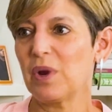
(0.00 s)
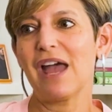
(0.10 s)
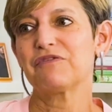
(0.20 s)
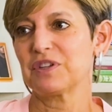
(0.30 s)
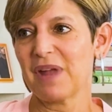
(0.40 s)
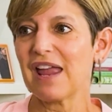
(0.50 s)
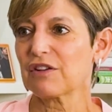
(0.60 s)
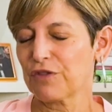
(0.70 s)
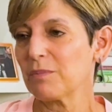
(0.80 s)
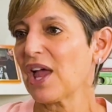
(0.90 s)
we have to
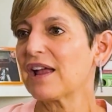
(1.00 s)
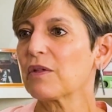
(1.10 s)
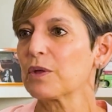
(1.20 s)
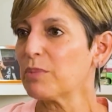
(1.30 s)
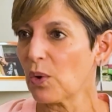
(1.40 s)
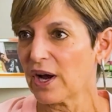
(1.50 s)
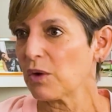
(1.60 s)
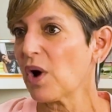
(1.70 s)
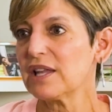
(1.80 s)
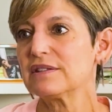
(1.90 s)
make, from like the
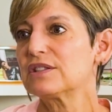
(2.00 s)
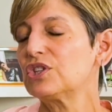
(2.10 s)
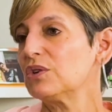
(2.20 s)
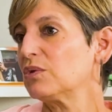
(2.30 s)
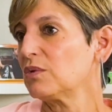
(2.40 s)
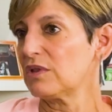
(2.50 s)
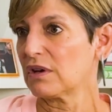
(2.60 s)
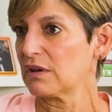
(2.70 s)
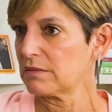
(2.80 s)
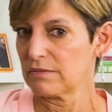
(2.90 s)
boring ones to
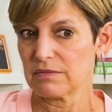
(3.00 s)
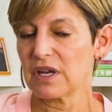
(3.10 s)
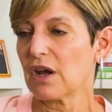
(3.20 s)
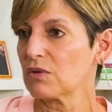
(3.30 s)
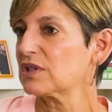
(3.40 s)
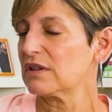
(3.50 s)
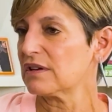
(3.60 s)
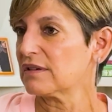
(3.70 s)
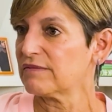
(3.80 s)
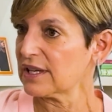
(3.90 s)
the, to
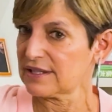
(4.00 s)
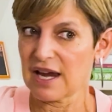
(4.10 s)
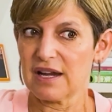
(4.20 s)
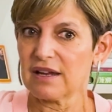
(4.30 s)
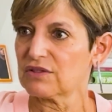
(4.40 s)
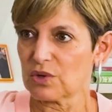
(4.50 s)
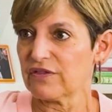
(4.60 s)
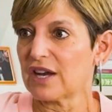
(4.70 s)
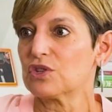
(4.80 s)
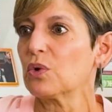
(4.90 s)
the exciting sort
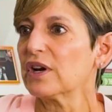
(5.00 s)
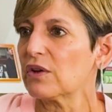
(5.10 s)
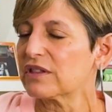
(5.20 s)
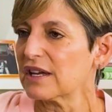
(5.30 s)
of editorial